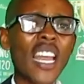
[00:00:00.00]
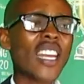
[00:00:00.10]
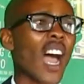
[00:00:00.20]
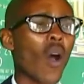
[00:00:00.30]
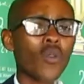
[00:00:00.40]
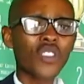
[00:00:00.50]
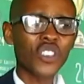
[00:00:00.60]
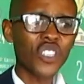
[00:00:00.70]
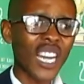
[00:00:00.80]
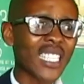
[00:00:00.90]
Now the
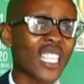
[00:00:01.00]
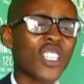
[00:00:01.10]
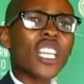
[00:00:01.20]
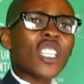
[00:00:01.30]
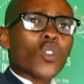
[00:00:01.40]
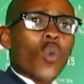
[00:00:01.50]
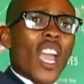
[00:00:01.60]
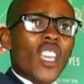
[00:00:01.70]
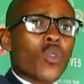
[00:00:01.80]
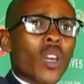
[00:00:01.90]
strategy is to
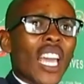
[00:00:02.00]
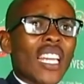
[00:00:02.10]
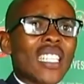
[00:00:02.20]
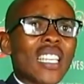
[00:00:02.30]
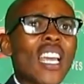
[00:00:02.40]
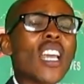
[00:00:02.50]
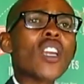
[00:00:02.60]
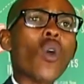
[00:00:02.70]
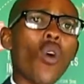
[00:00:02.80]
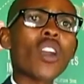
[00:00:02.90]
educate
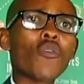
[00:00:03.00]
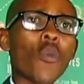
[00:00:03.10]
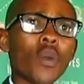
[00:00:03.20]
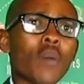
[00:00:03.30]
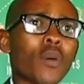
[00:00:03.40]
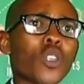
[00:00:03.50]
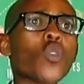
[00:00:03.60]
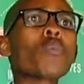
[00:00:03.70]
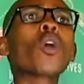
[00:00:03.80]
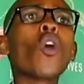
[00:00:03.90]
in order for people to
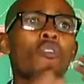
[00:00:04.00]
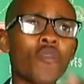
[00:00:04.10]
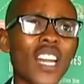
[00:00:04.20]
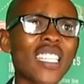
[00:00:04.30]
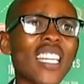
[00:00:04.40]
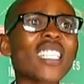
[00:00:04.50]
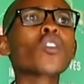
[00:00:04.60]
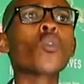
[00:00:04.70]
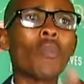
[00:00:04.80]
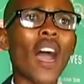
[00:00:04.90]
be converted
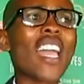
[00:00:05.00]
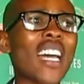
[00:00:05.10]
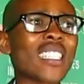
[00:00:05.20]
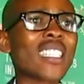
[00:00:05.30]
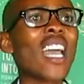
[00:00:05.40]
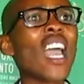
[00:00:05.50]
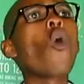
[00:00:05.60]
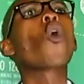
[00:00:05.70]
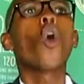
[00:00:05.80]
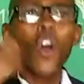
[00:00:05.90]
into buyers
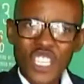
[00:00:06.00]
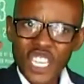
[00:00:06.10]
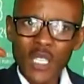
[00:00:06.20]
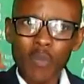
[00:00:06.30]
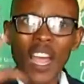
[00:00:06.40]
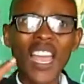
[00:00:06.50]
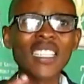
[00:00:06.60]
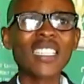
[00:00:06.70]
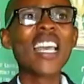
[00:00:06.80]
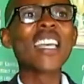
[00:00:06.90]
or conscious
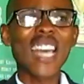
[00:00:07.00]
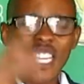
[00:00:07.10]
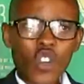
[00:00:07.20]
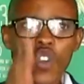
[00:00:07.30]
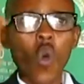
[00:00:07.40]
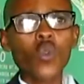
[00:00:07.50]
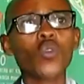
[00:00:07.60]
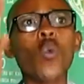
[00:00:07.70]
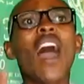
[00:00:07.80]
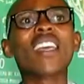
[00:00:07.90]
buyers that knows
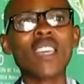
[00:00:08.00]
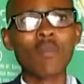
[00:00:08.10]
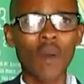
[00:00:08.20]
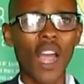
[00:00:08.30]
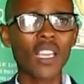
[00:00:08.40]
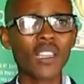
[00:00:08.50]
why they buy.